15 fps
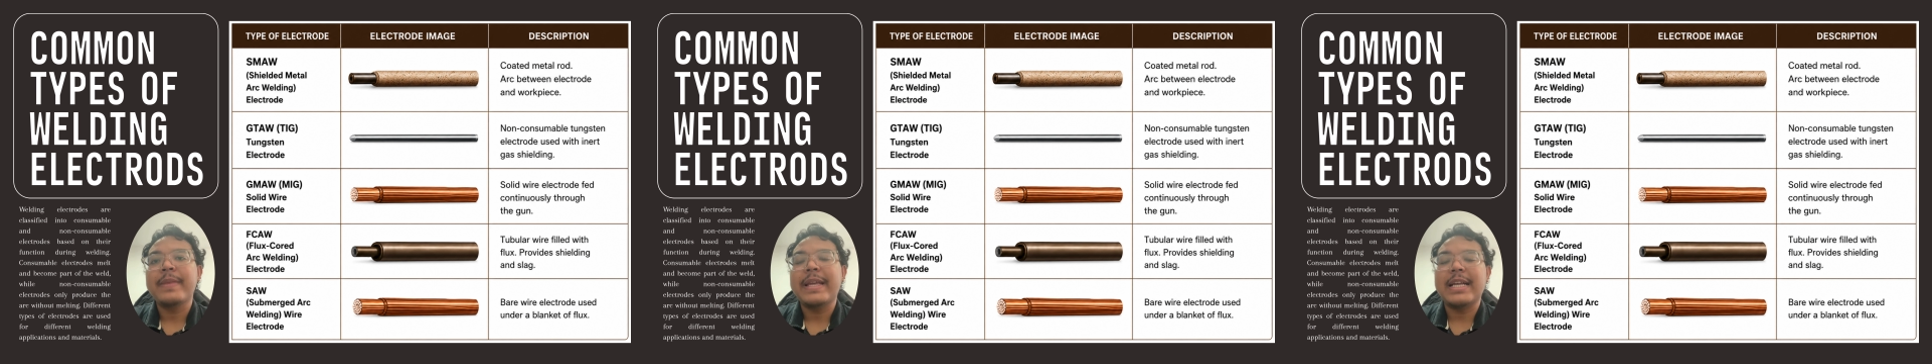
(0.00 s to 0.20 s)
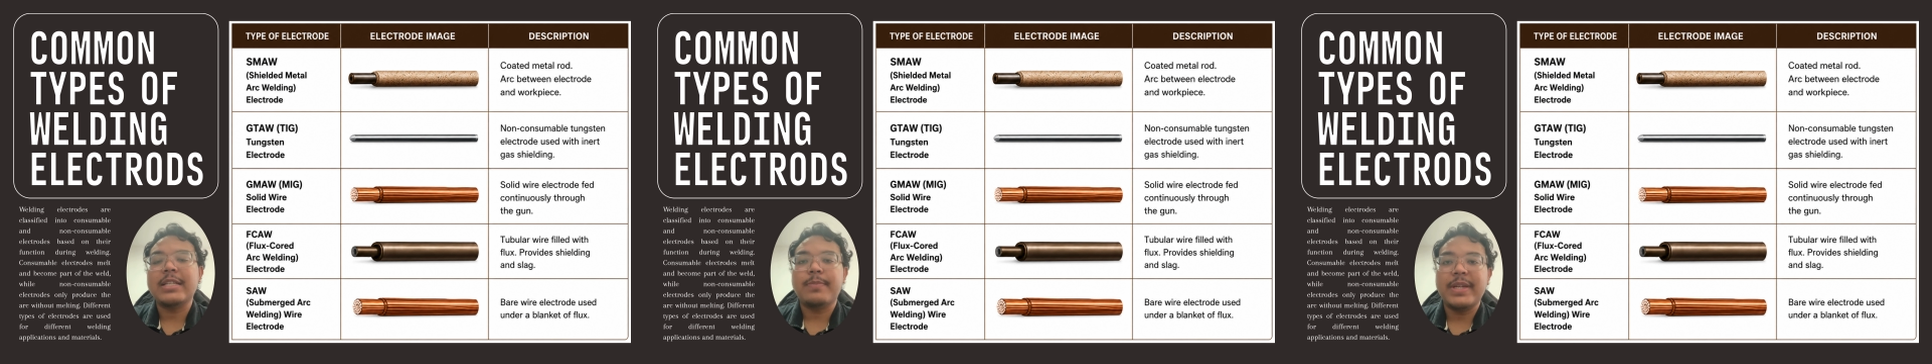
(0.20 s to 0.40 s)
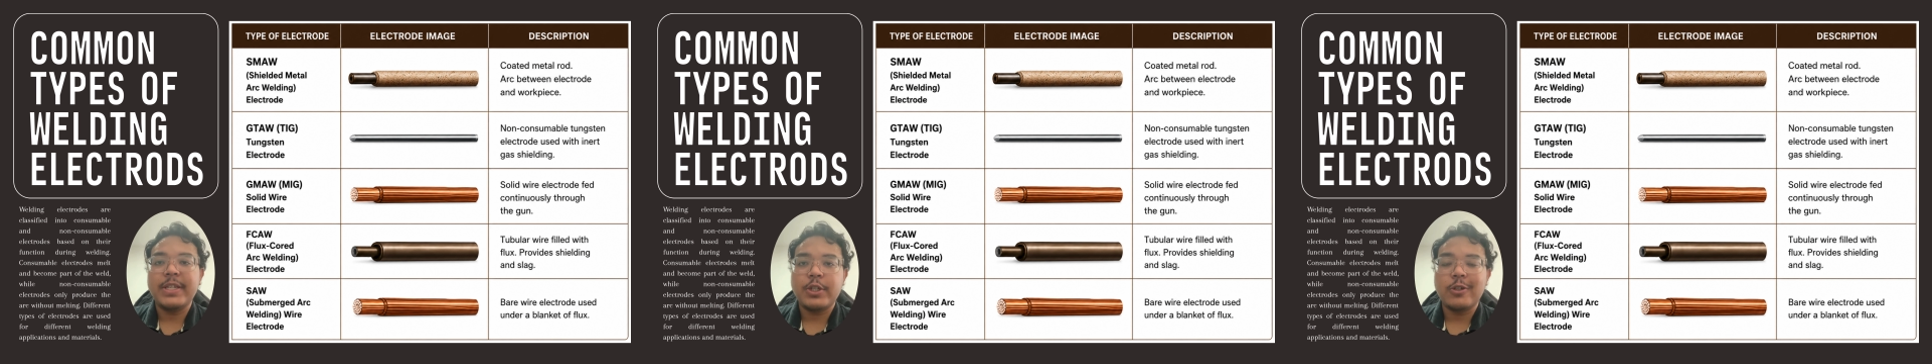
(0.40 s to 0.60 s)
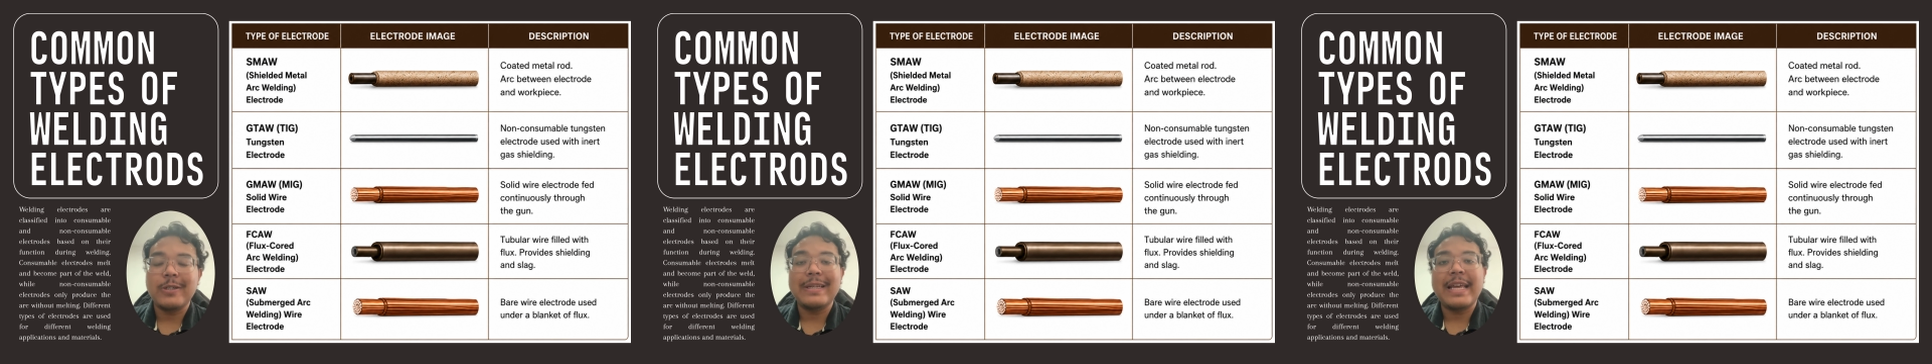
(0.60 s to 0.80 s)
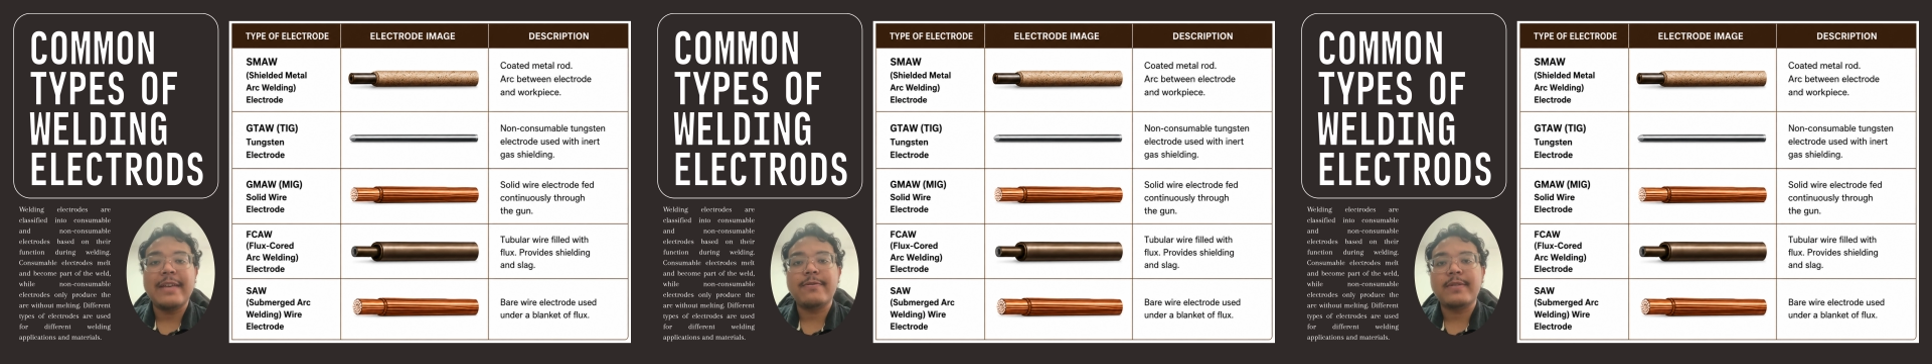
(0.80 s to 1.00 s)
As mentioned
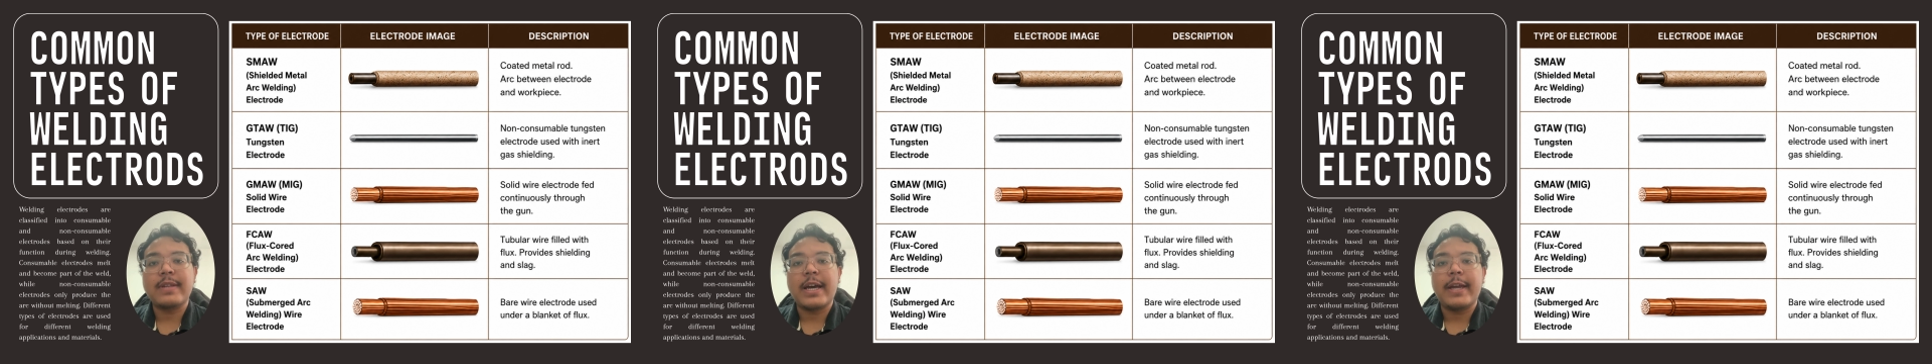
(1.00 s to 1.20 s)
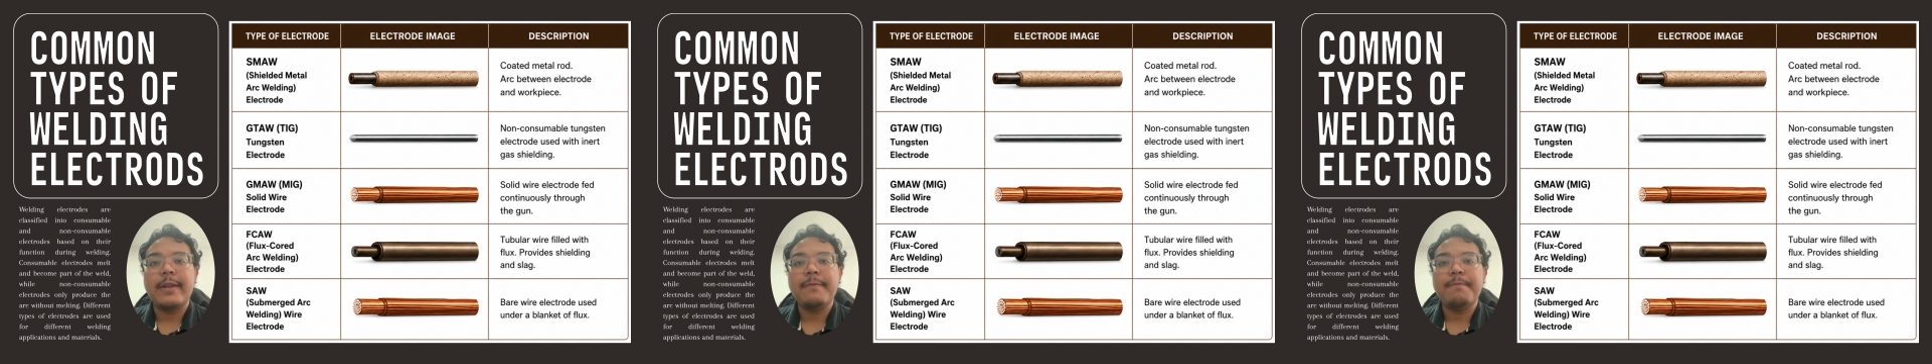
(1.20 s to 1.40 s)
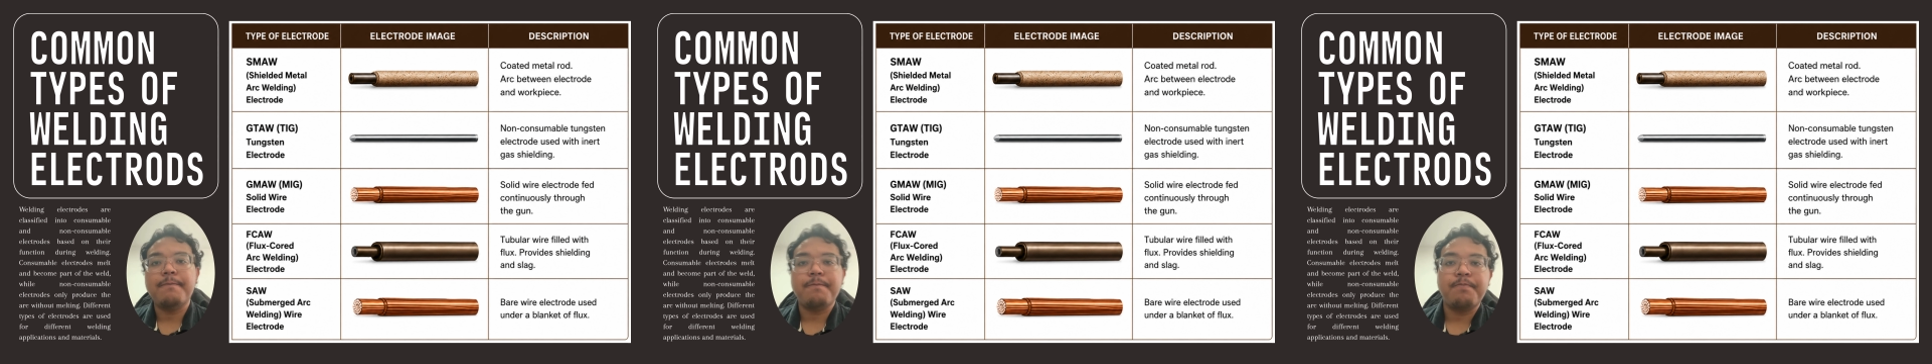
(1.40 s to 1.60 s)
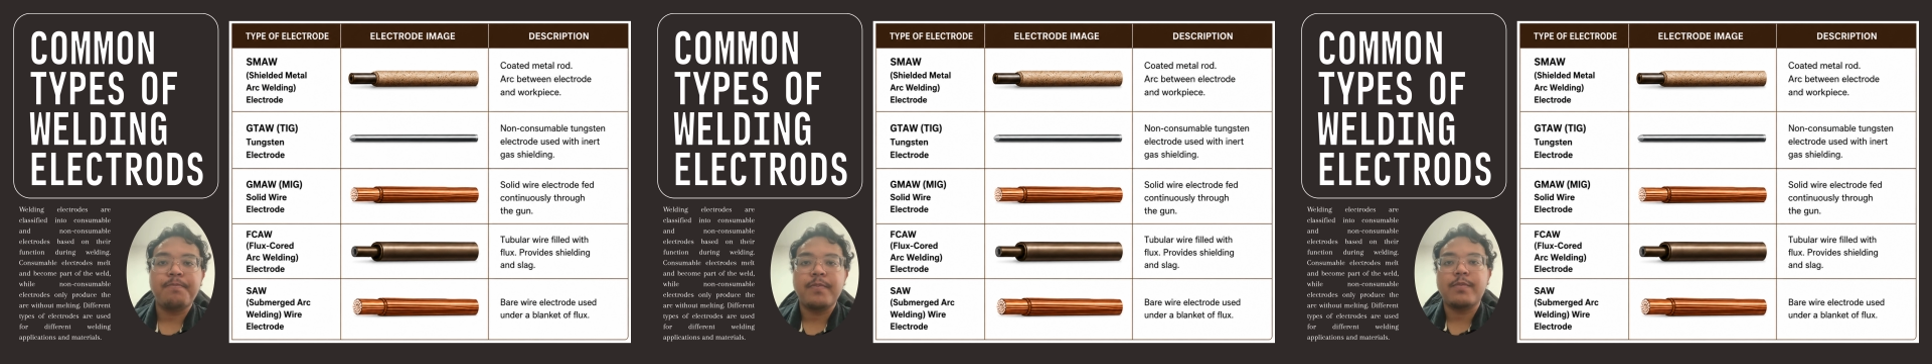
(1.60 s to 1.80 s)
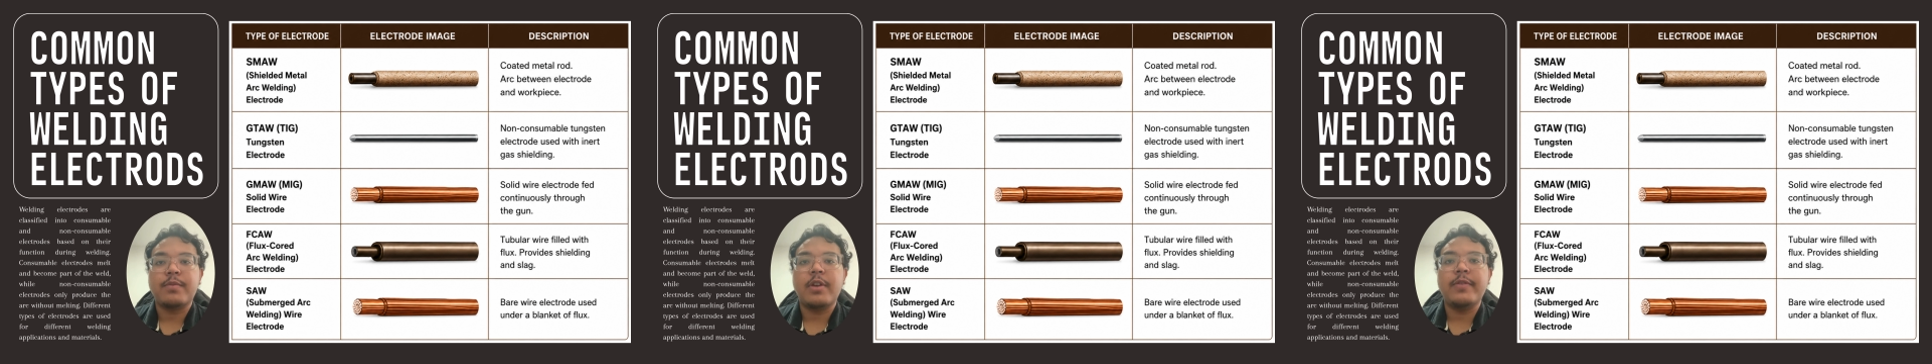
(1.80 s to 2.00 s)
on the left side,
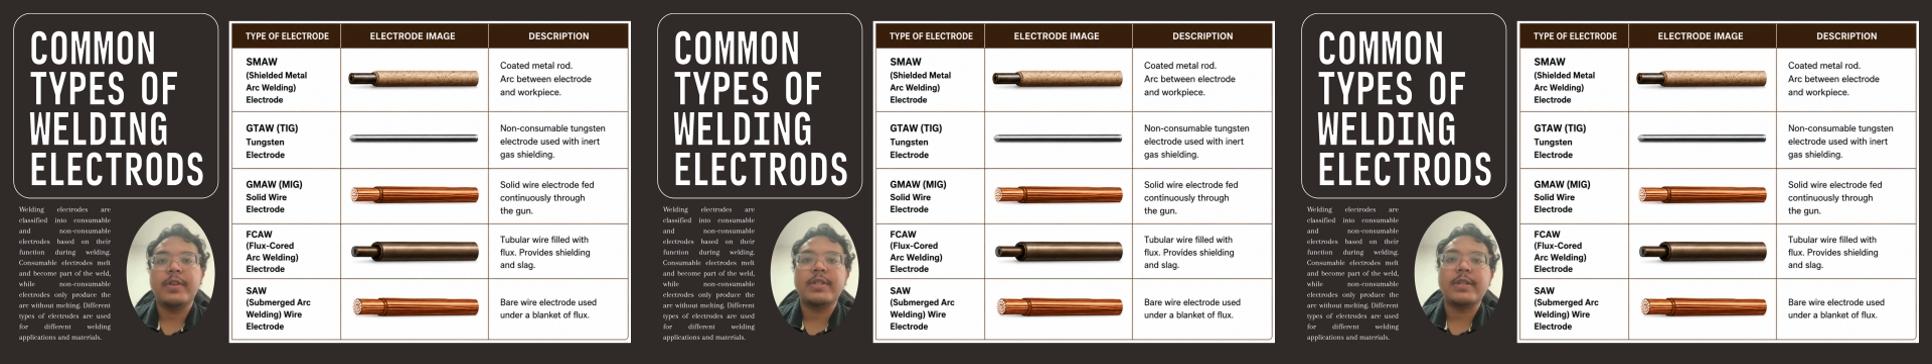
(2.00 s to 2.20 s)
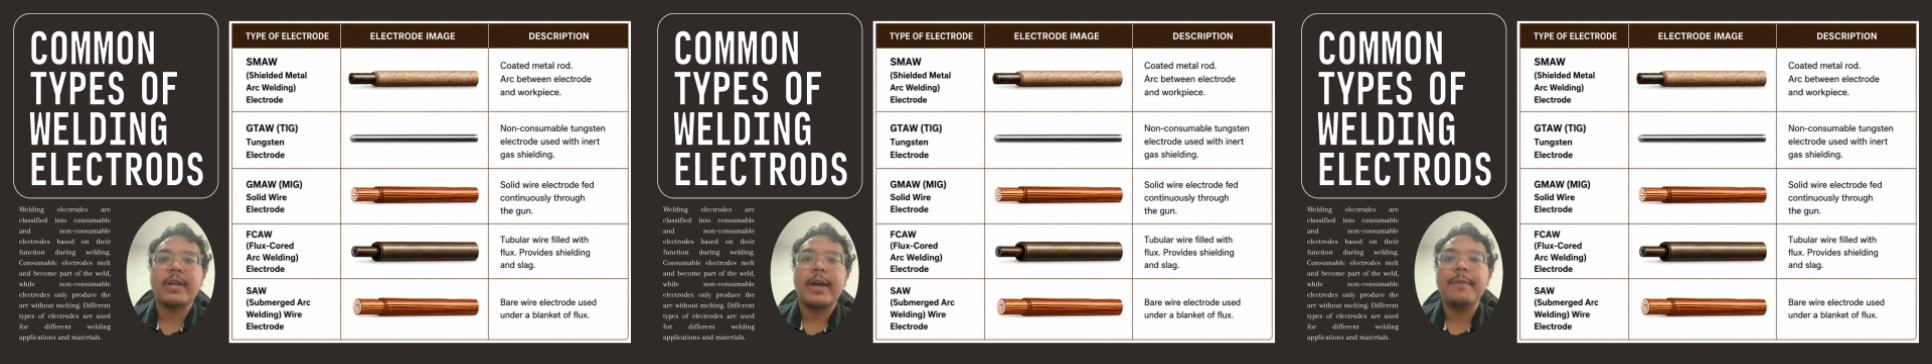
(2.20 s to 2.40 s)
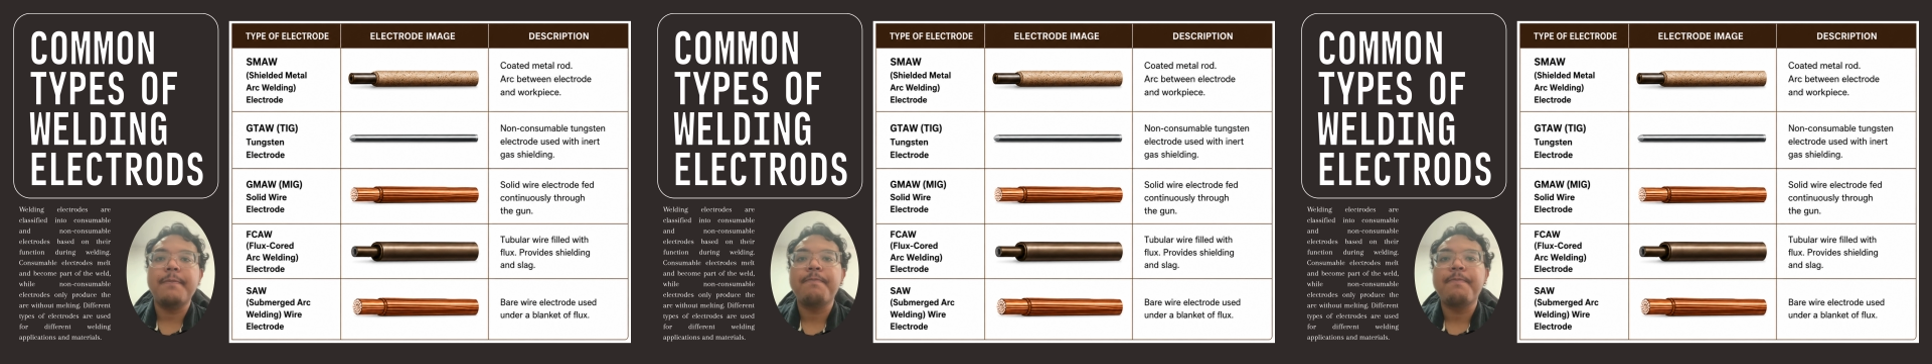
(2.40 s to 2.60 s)
previous slide,